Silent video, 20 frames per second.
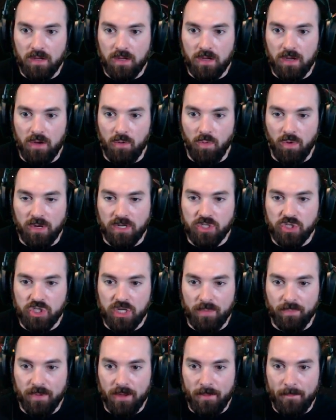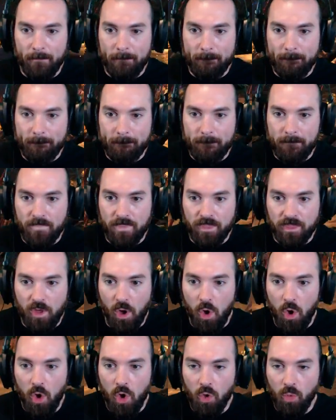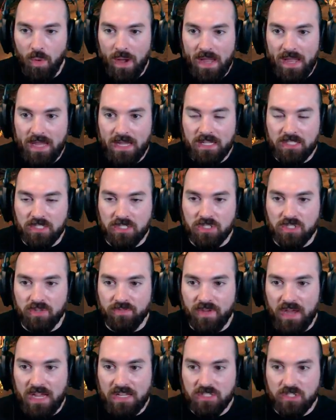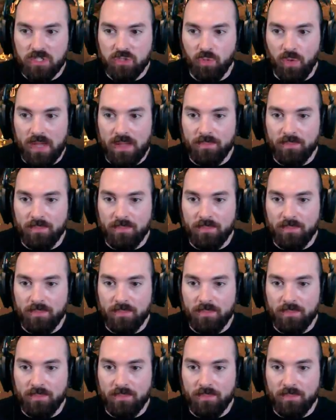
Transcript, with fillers: And we're gonna jump it the whole way because it's the fastest way.